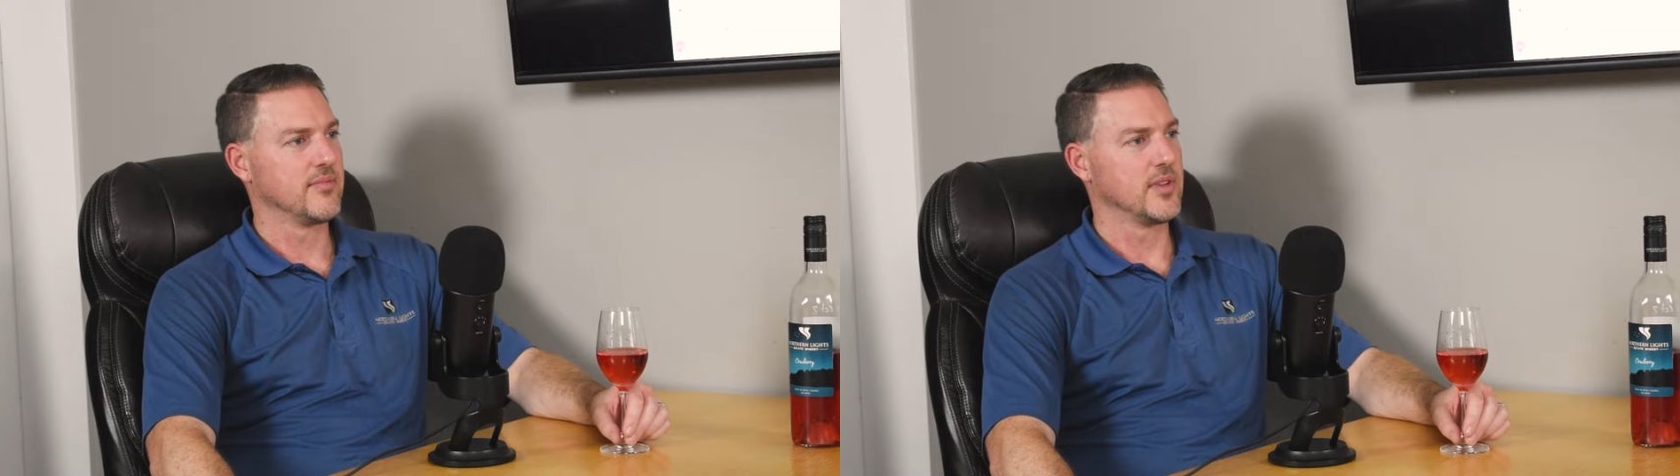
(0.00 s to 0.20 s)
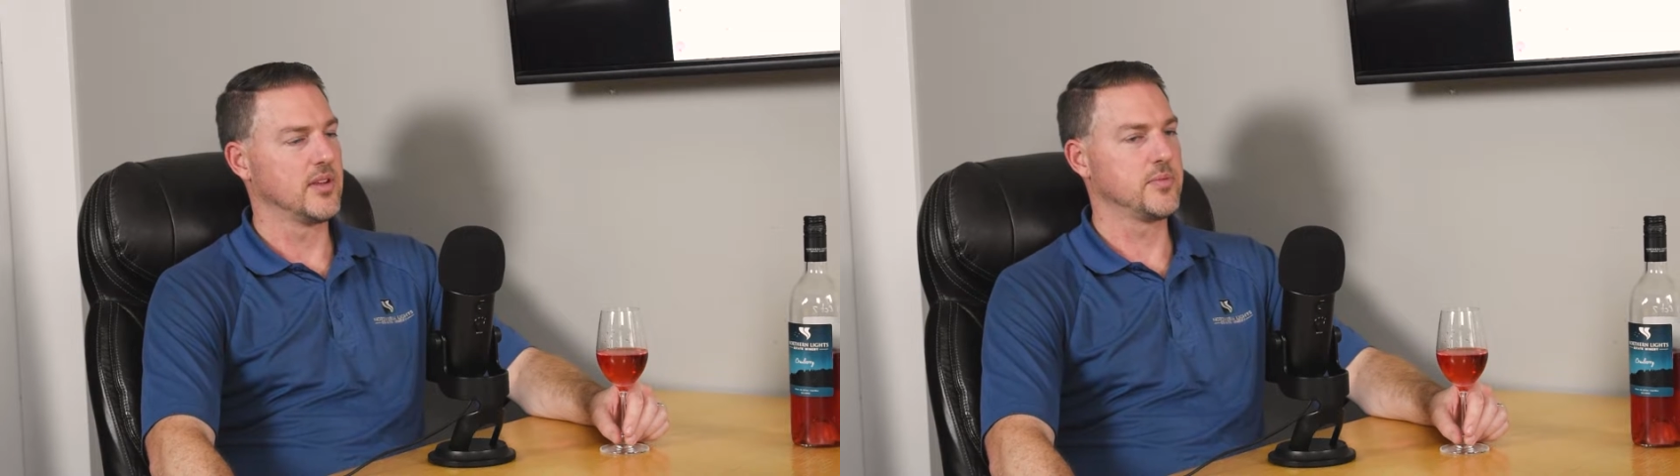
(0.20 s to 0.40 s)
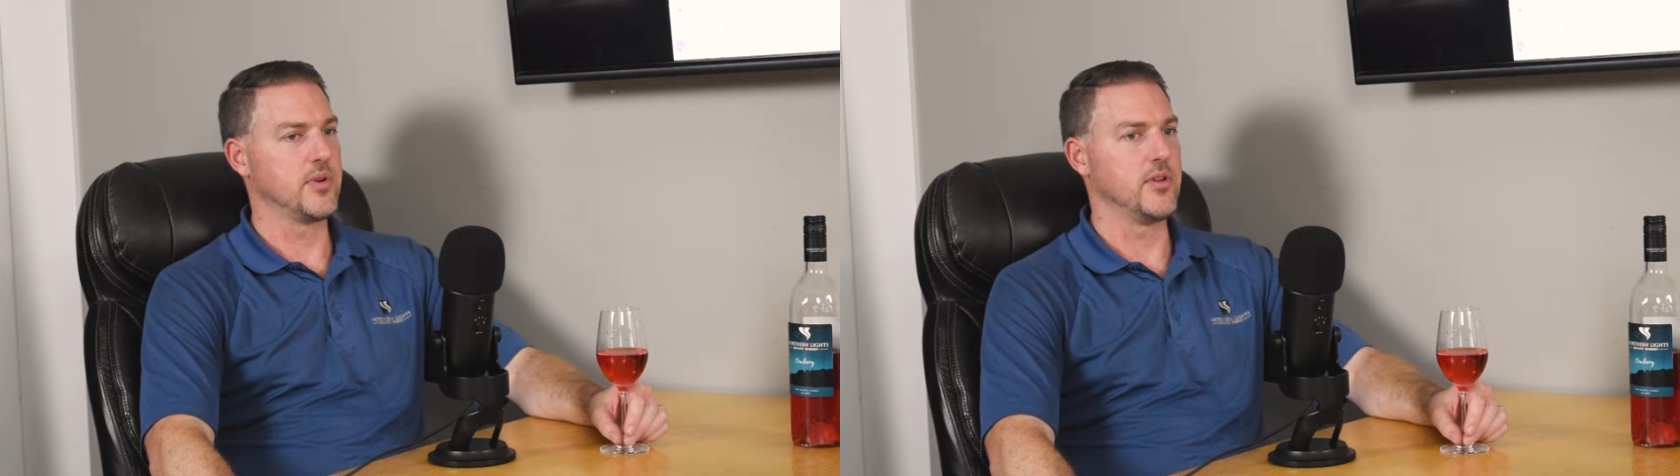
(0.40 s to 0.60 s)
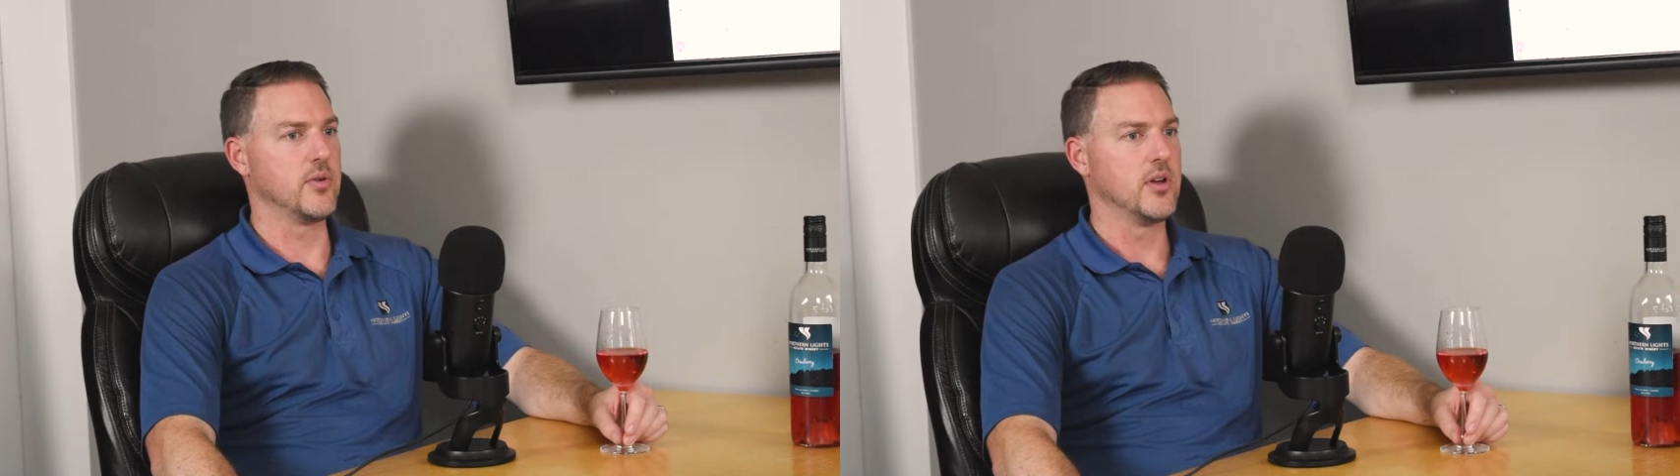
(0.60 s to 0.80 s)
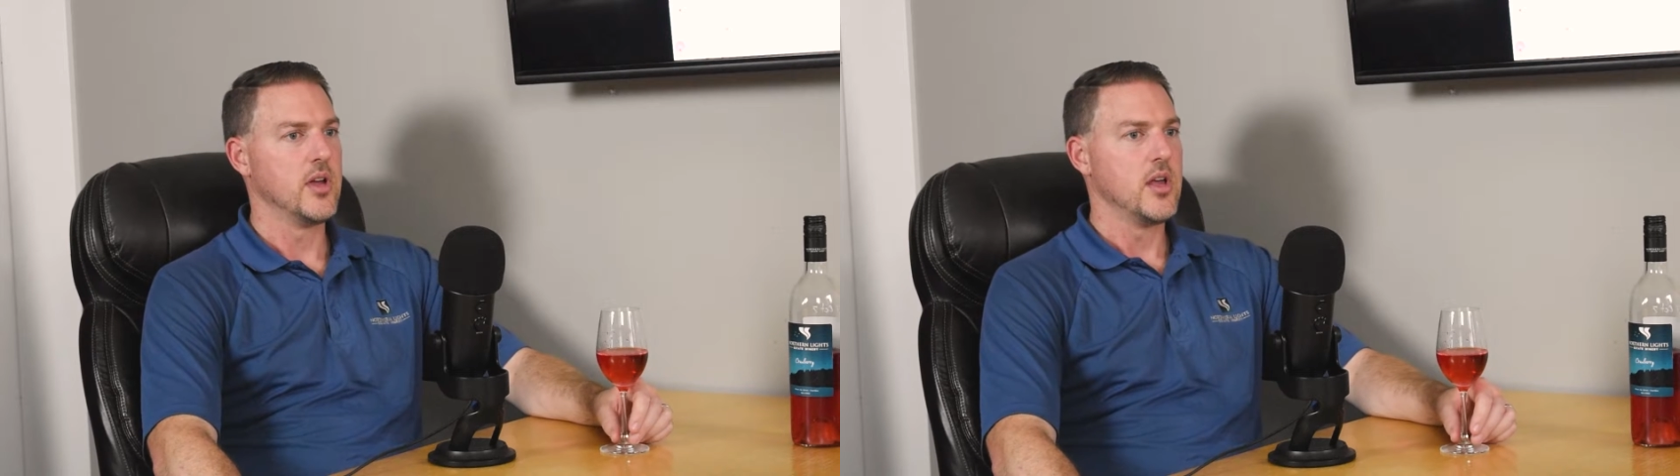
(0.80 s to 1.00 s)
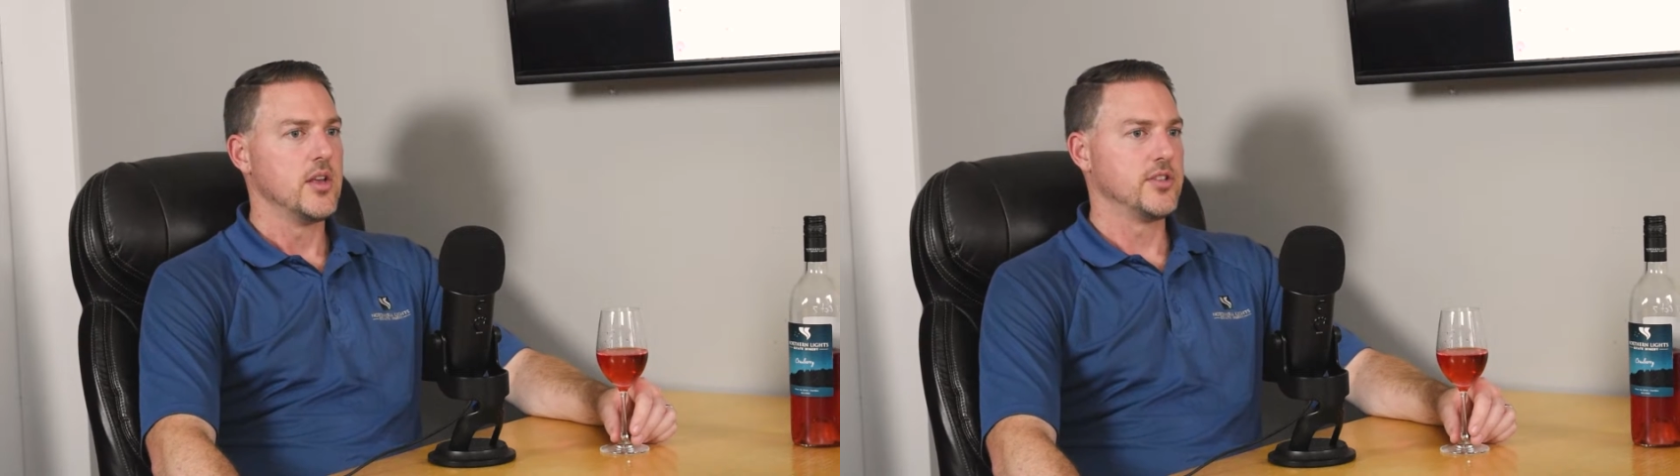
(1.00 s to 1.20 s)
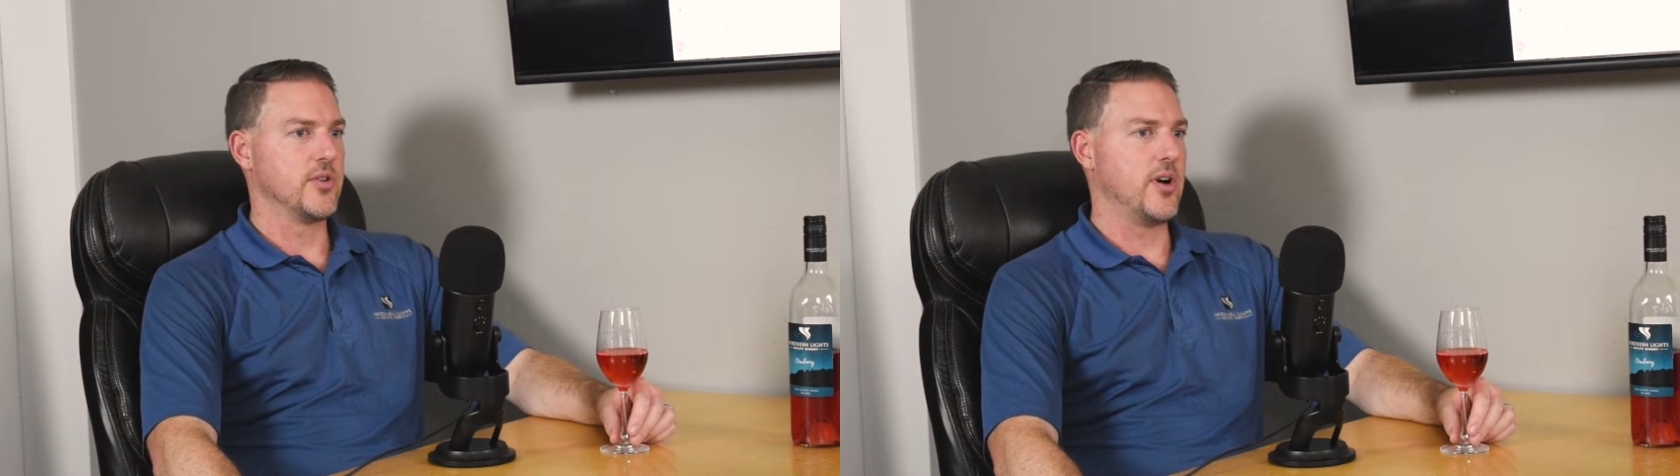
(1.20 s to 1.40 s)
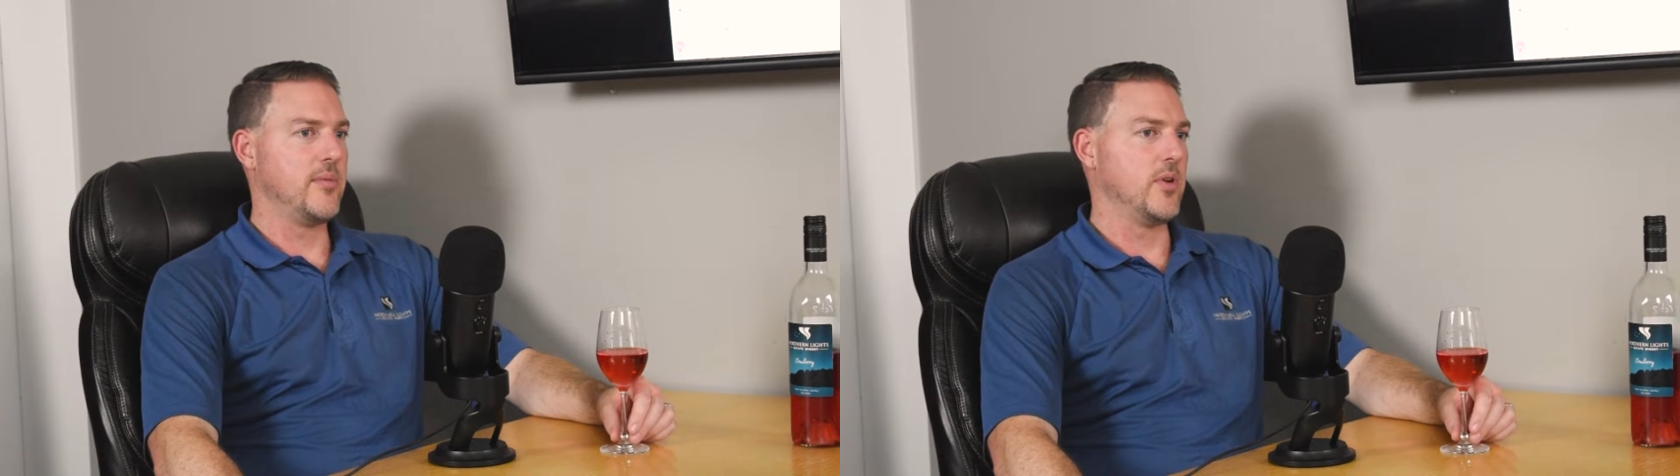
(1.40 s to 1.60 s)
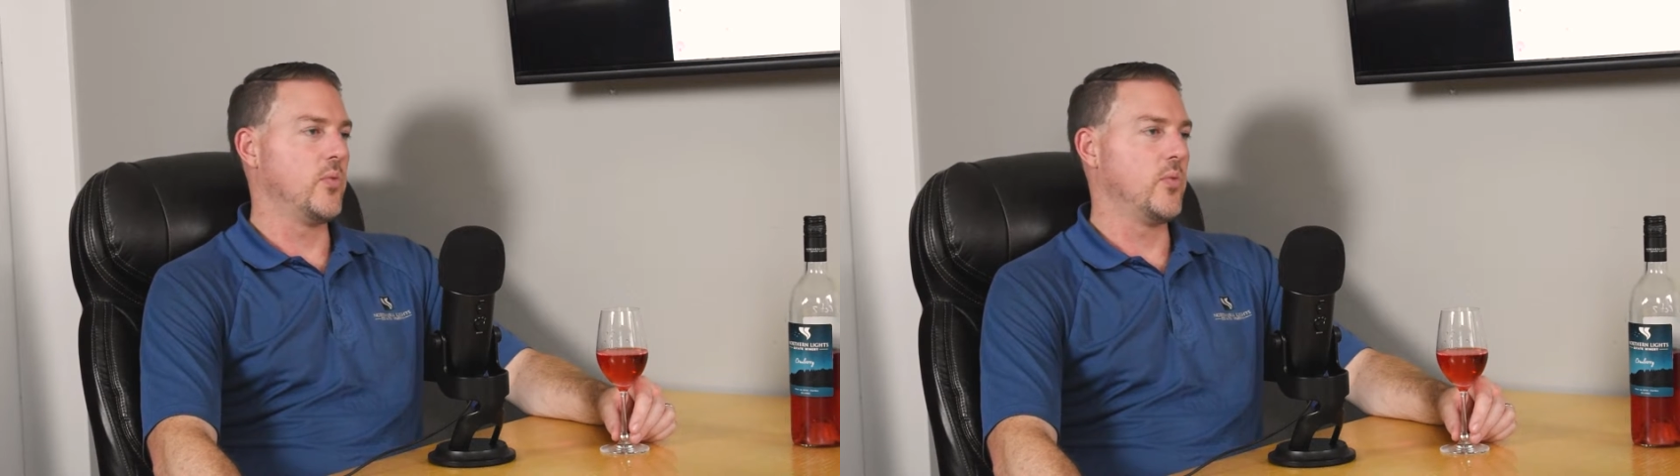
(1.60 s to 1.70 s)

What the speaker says: That's pretty cool. So, I mean,